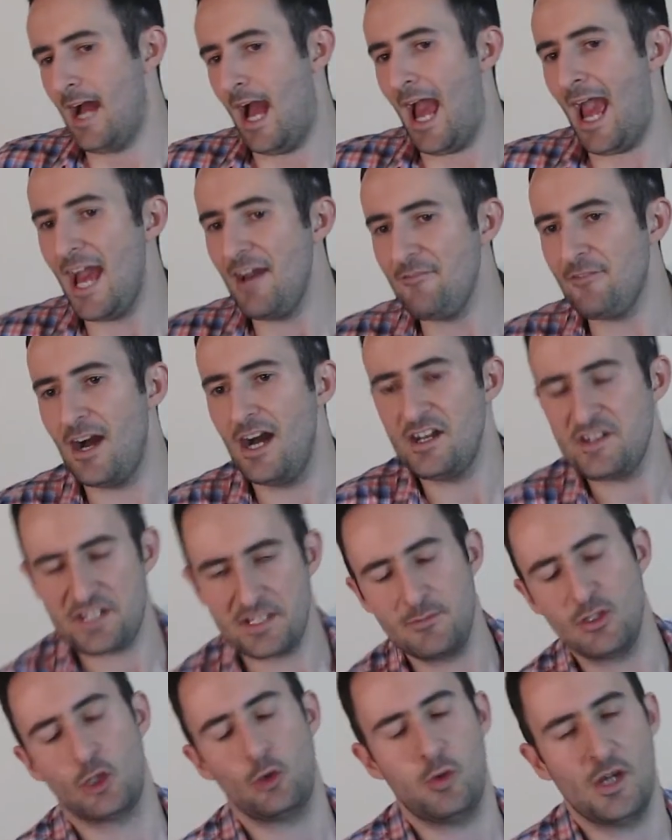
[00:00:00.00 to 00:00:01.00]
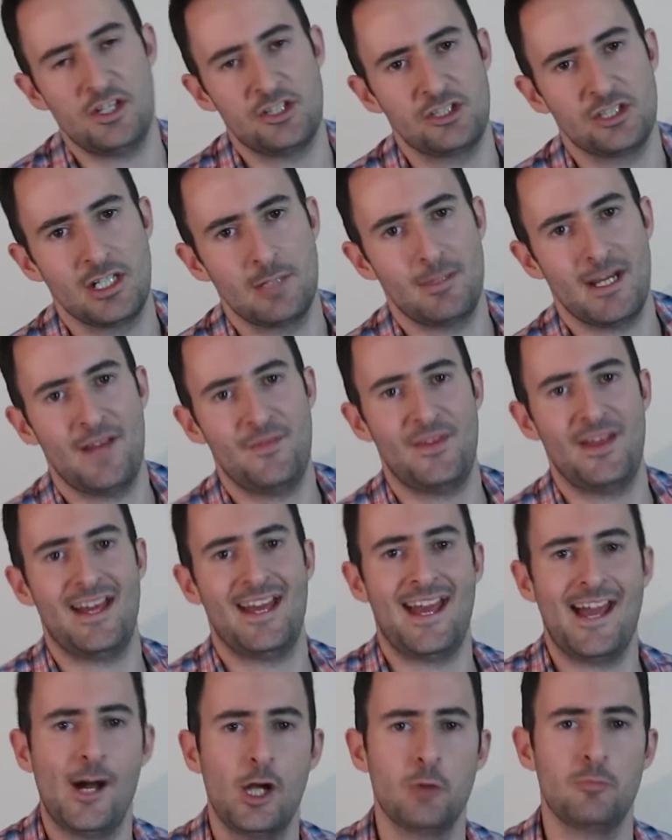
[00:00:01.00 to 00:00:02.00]
ask them the question about their
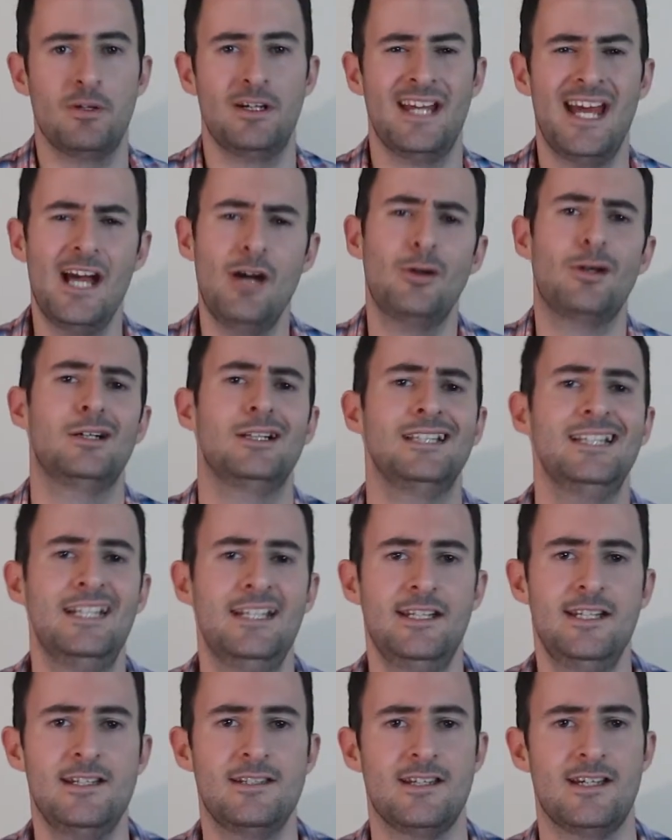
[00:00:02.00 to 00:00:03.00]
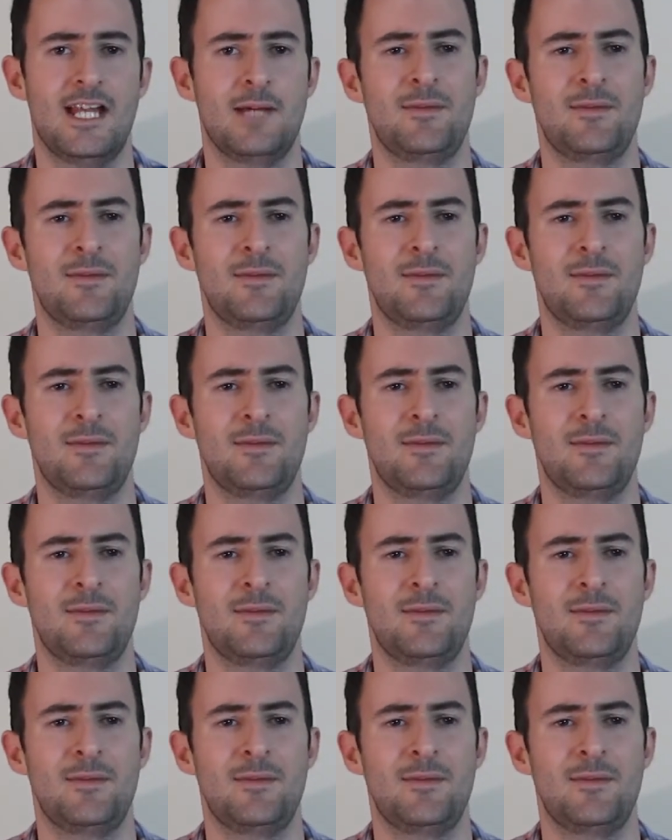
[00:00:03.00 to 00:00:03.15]
helmet. How clean is it?